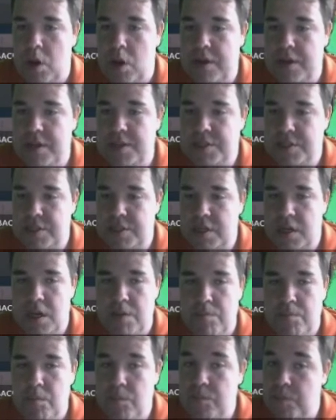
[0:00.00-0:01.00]
honest, I
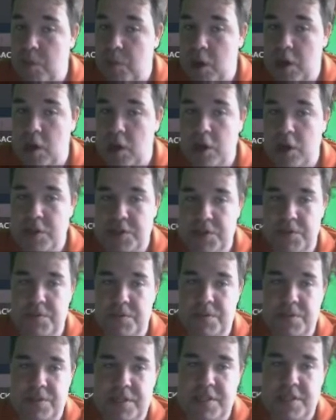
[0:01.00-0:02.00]
might like to
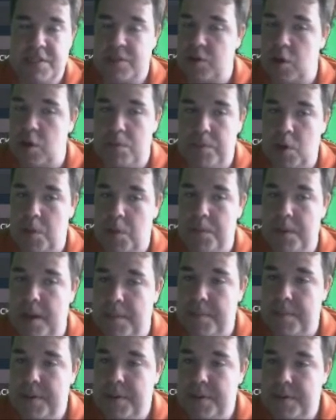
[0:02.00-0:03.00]
because these are not pop up.
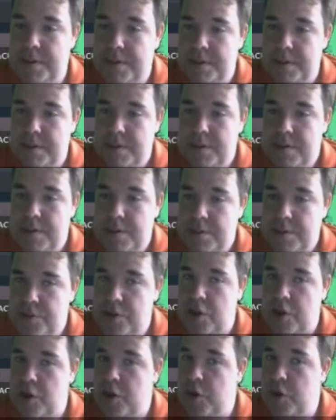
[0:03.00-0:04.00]

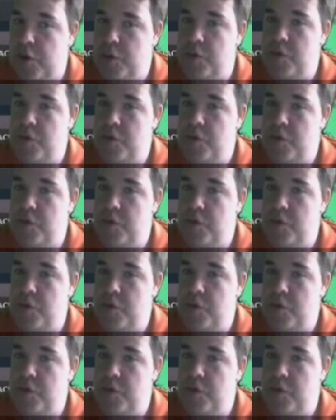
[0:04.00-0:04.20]
So